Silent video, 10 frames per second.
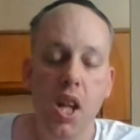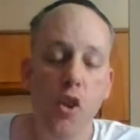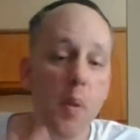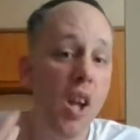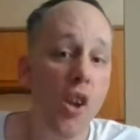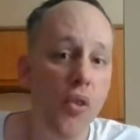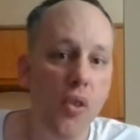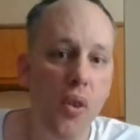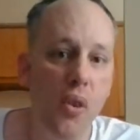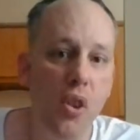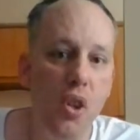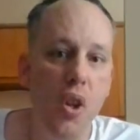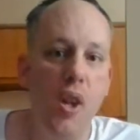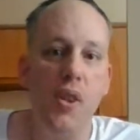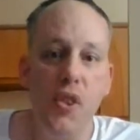to be honest with you,
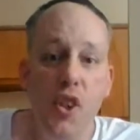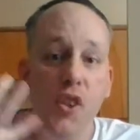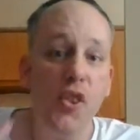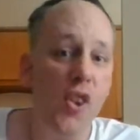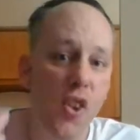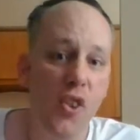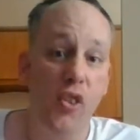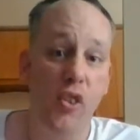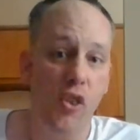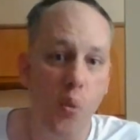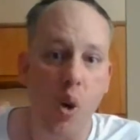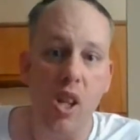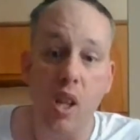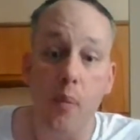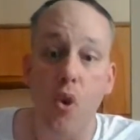this is
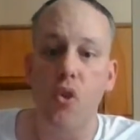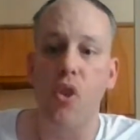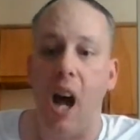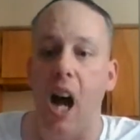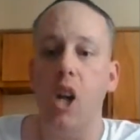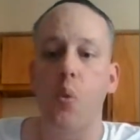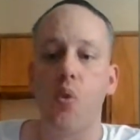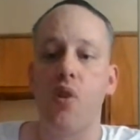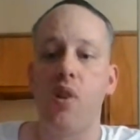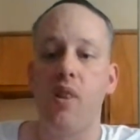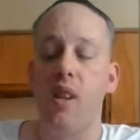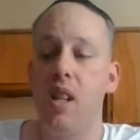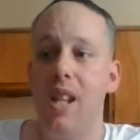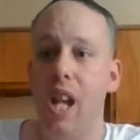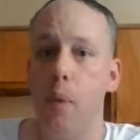one of the most awkward,
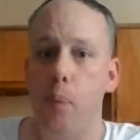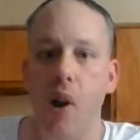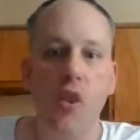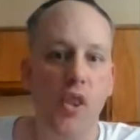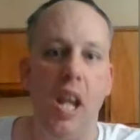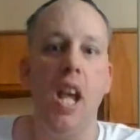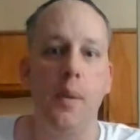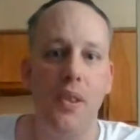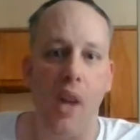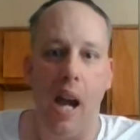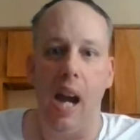embarrassing animes